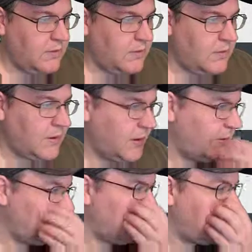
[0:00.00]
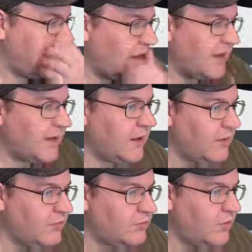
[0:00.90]
Okay, so I can
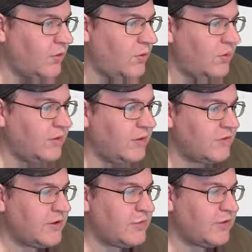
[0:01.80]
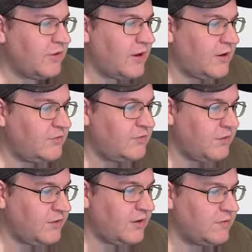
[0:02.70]
control left click and drag,
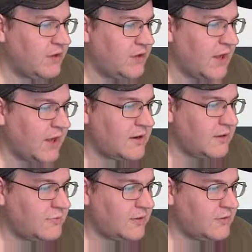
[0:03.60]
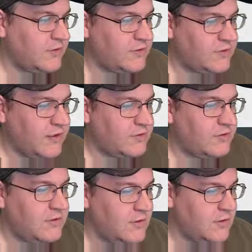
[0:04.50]
shift left click, add objects to selection.